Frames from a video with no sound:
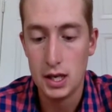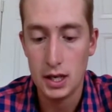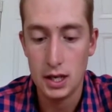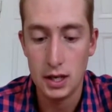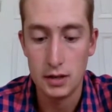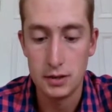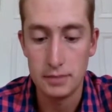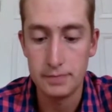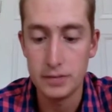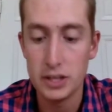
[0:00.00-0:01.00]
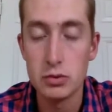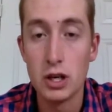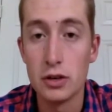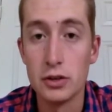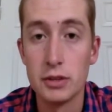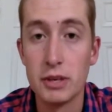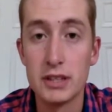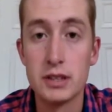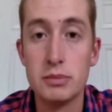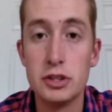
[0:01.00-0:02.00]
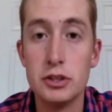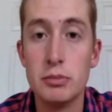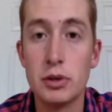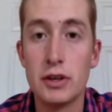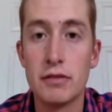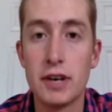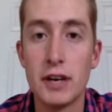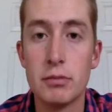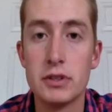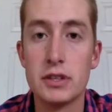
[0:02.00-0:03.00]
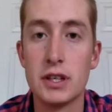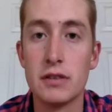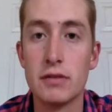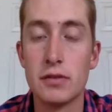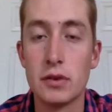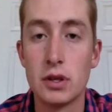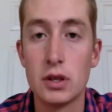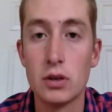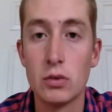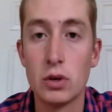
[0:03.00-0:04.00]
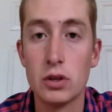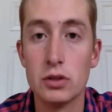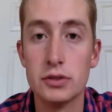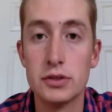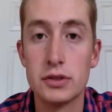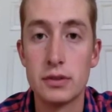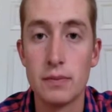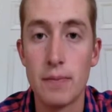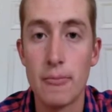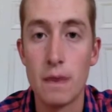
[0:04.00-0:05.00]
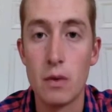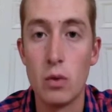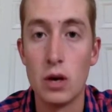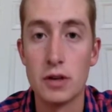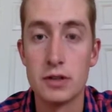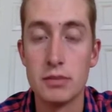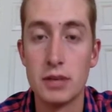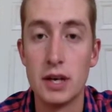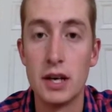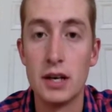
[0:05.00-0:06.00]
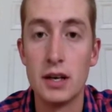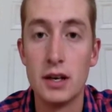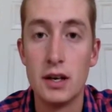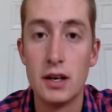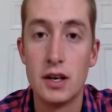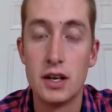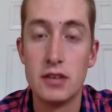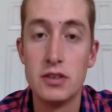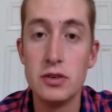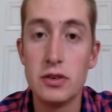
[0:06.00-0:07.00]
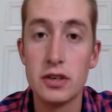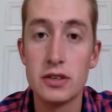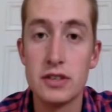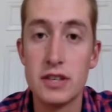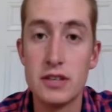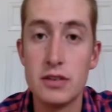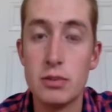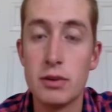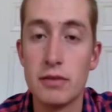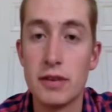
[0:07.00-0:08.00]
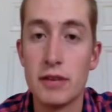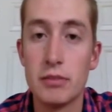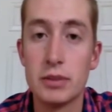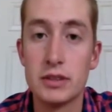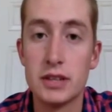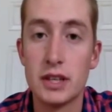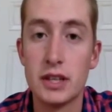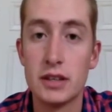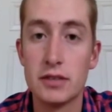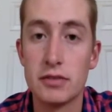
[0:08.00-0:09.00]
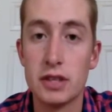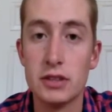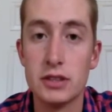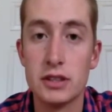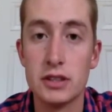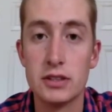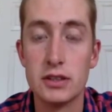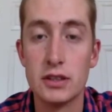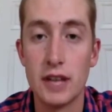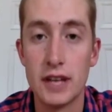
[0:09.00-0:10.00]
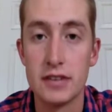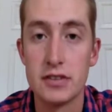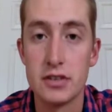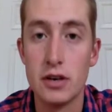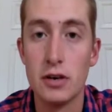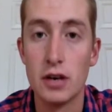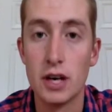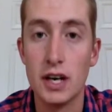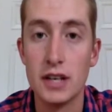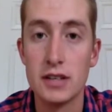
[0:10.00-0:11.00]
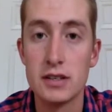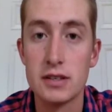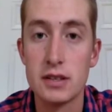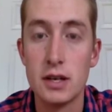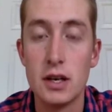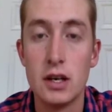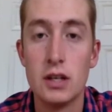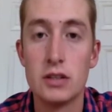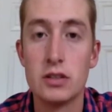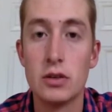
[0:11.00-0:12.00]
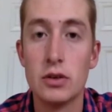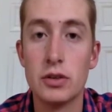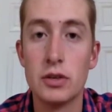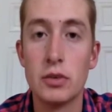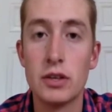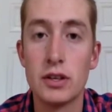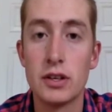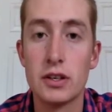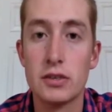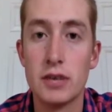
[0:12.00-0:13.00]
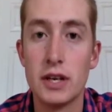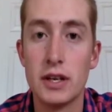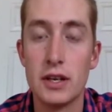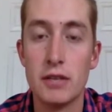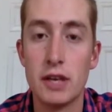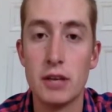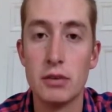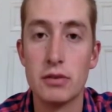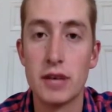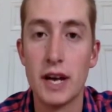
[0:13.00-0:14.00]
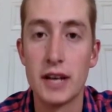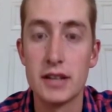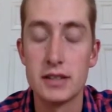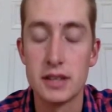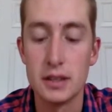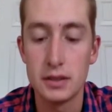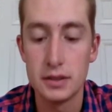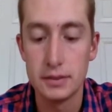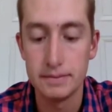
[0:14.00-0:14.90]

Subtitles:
And fresh water only makes up 2.5% of the world's water supply. And 2/3 of that 2.5% is frozen as snow or ice. So only 1/3 is readily available for access.